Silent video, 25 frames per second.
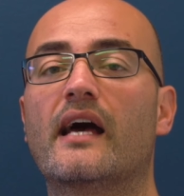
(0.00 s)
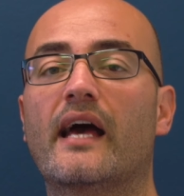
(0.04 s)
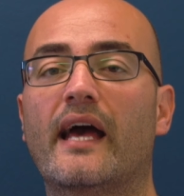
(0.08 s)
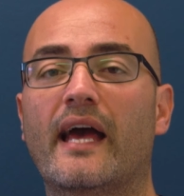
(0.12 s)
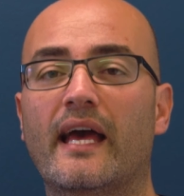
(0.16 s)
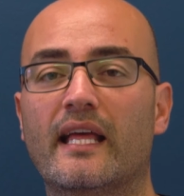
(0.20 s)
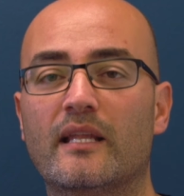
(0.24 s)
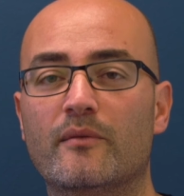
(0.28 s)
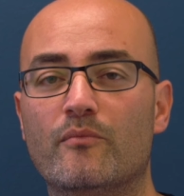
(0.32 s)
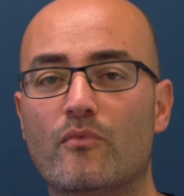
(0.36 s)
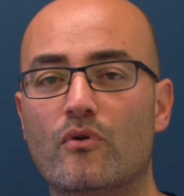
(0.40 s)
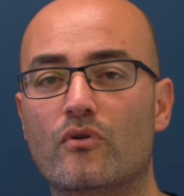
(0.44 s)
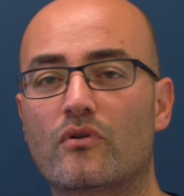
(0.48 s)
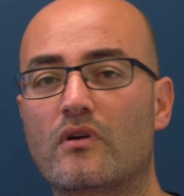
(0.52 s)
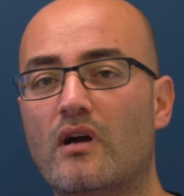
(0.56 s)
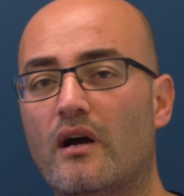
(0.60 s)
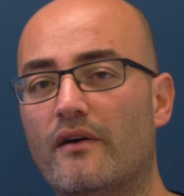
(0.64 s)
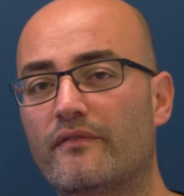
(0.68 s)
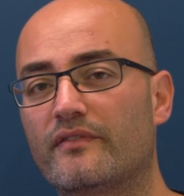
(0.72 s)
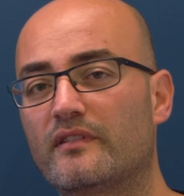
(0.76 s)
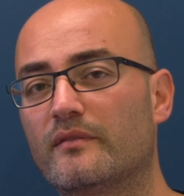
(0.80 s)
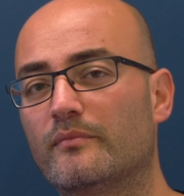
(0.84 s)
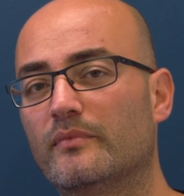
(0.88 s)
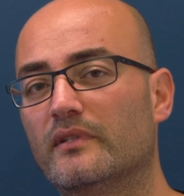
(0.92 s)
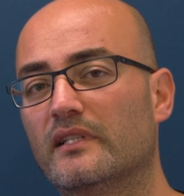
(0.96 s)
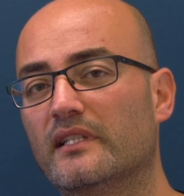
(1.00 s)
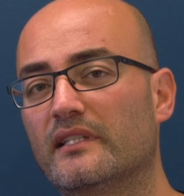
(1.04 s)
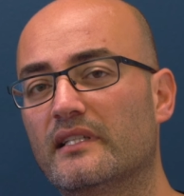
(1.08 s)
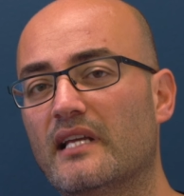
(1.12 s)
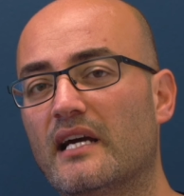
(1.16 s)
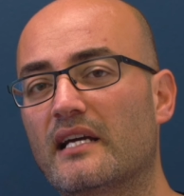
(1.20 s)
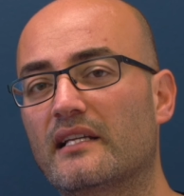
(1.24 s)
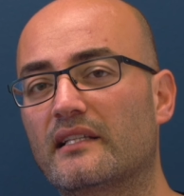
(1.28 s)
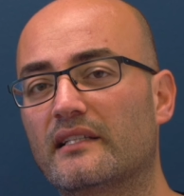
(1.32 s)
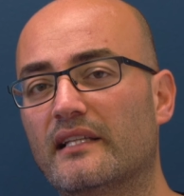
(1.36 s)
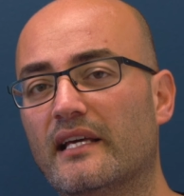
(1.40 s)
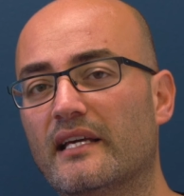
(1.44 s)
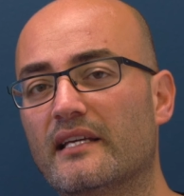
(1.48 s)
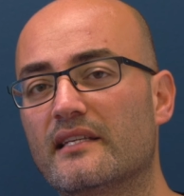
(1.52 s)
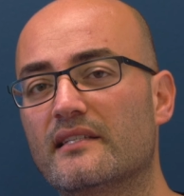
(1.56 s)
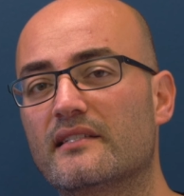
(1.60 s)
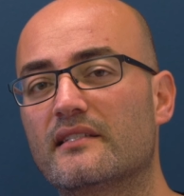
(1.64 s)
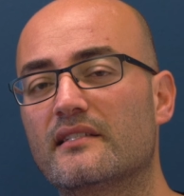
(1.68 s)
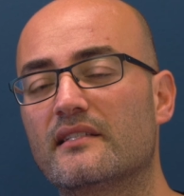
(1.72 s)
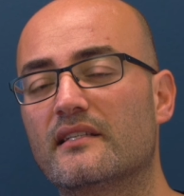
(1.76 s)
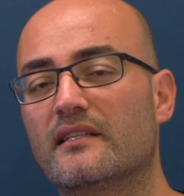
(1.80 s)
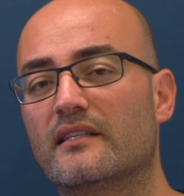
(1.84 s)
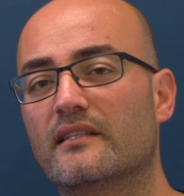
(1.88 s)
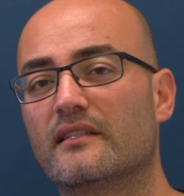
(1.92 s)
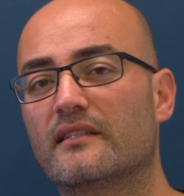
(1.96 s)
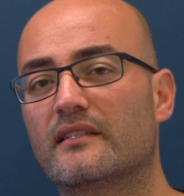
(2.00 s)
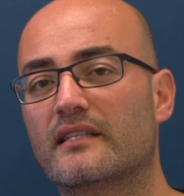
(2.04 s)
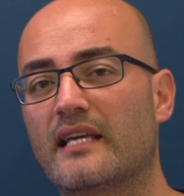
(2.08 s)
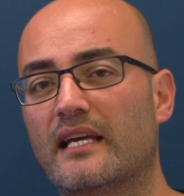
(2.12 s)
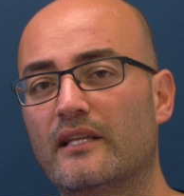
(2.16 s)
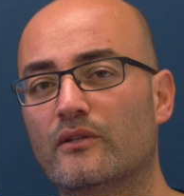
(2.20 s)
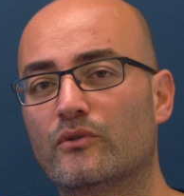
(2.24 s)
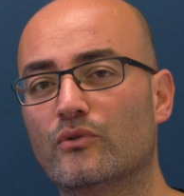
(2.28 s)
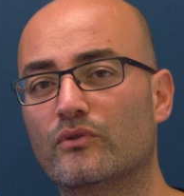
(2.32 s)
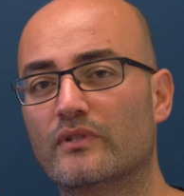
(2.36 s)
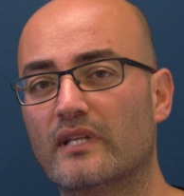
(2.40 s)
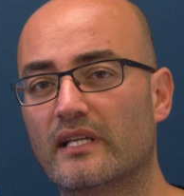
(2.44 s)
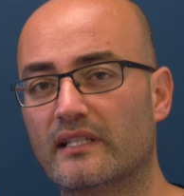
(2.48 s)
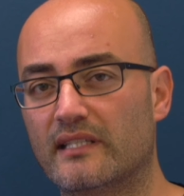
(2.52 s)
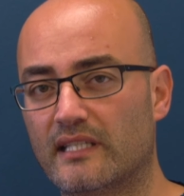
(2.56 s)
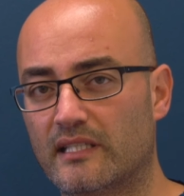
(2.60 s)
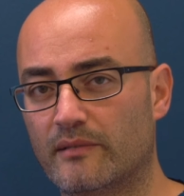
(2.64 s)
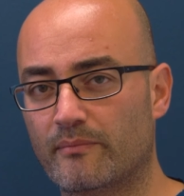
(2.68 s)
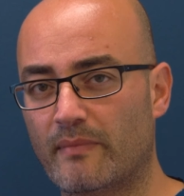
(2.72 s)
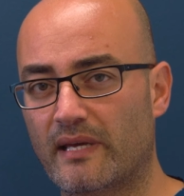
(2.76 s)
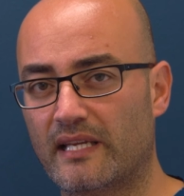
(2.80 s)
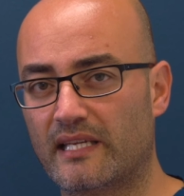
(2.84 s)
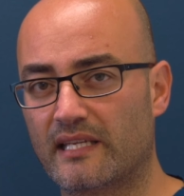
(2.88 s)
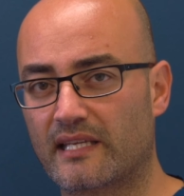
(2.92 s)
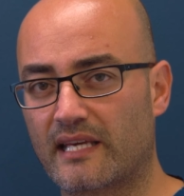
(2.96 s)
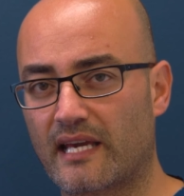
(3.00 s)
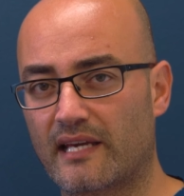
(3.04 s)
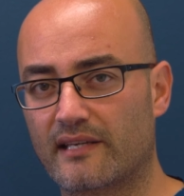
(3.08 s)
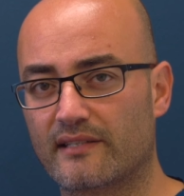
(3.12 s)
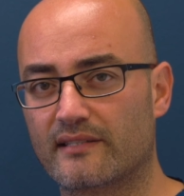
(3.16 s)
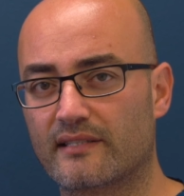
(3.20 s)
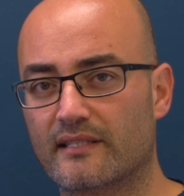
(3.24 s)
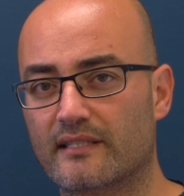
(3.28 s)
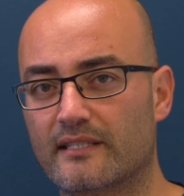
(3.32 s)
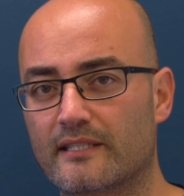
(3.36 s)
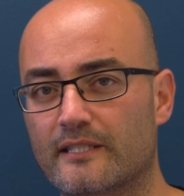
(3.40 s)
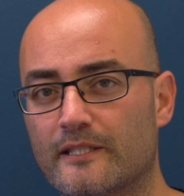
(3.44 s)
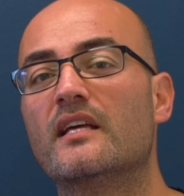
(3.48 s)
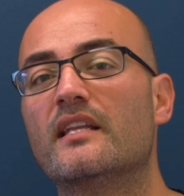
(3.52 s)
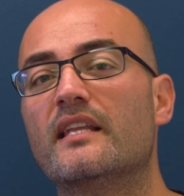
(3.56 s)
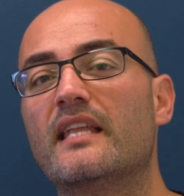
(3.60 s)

and more comfortably night lays can do that in many cases.